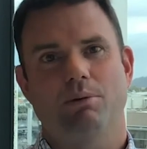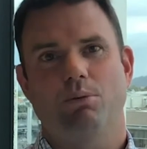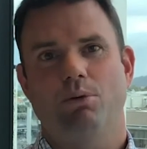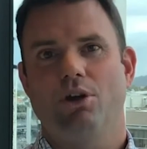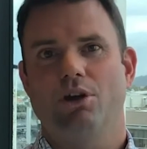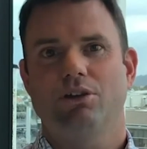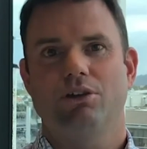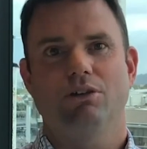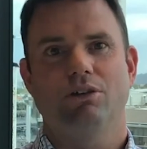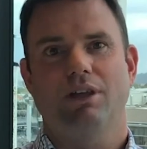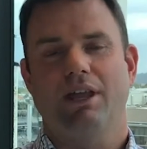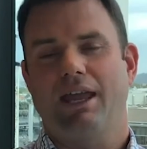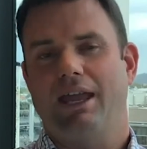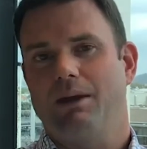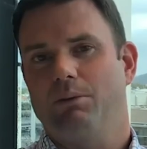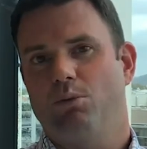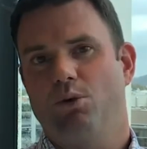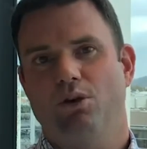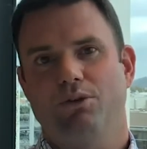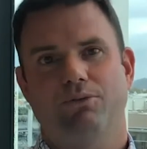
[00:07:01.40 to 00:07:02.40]
of work you
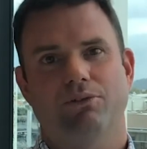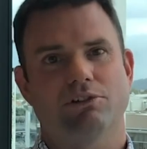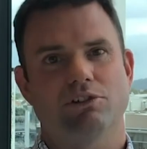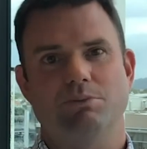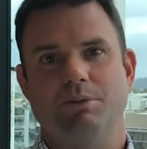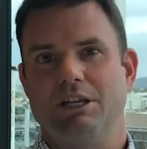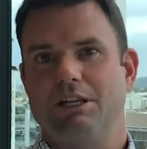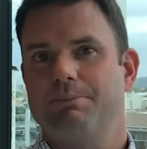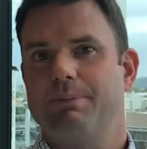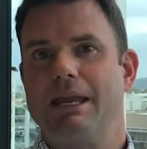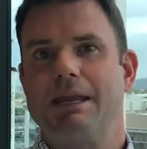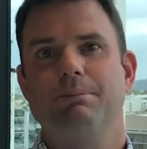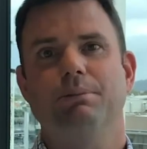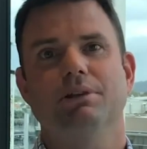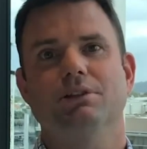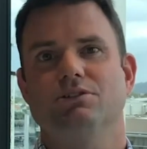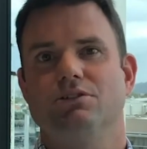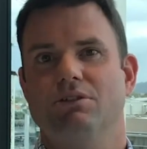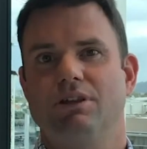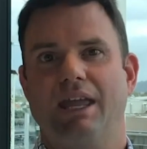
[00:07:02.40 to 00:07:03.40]
can. Work for as many people
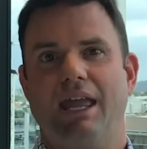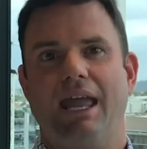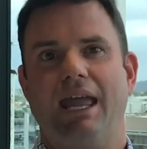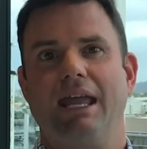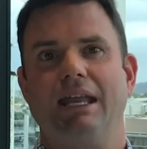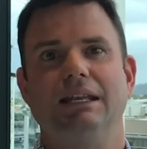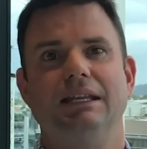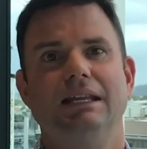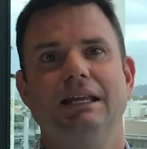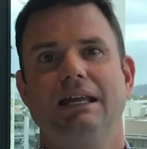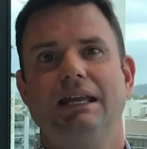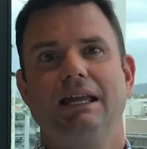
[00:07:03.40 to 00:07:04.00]
as you can,